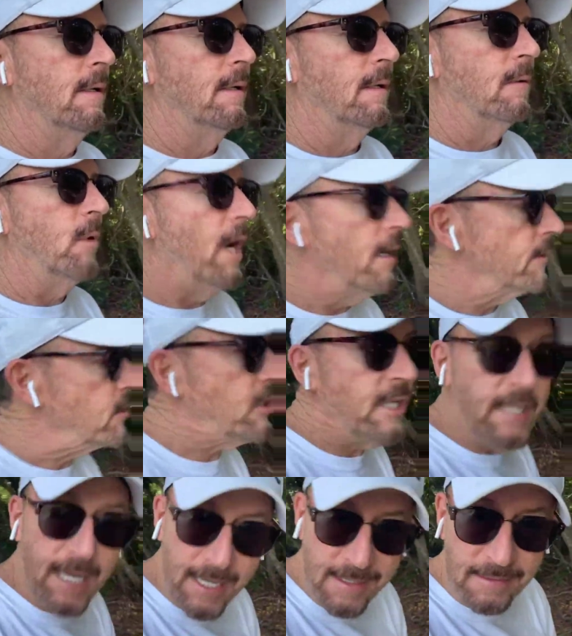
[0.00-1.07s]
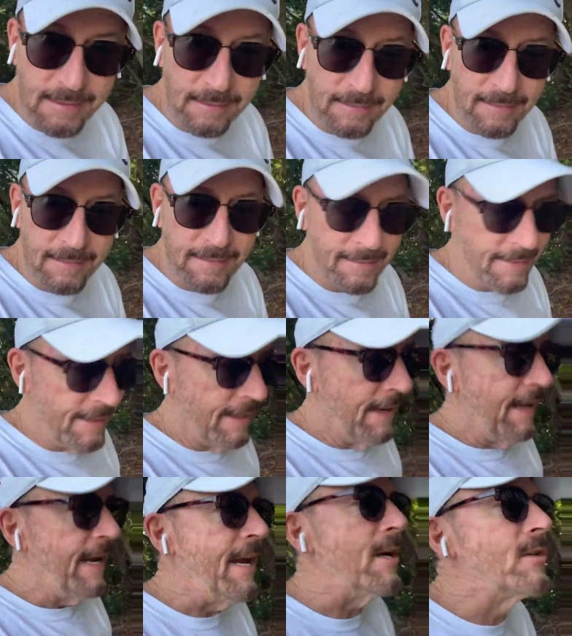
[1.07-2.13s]
Well, she didn't.
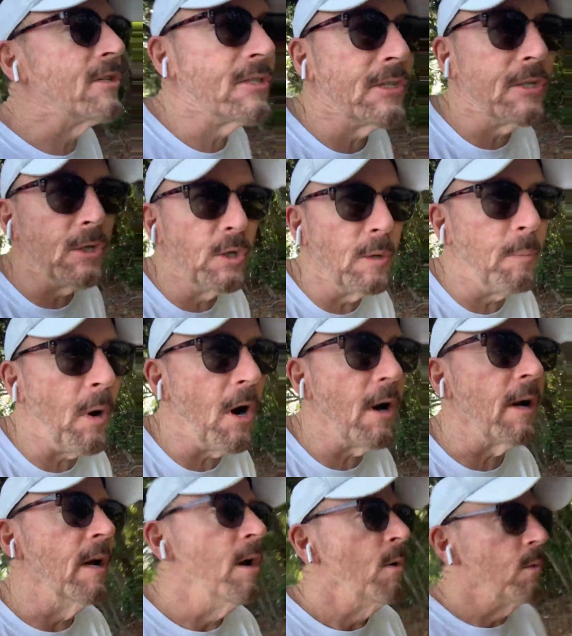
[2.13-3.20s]
Here's the cool part.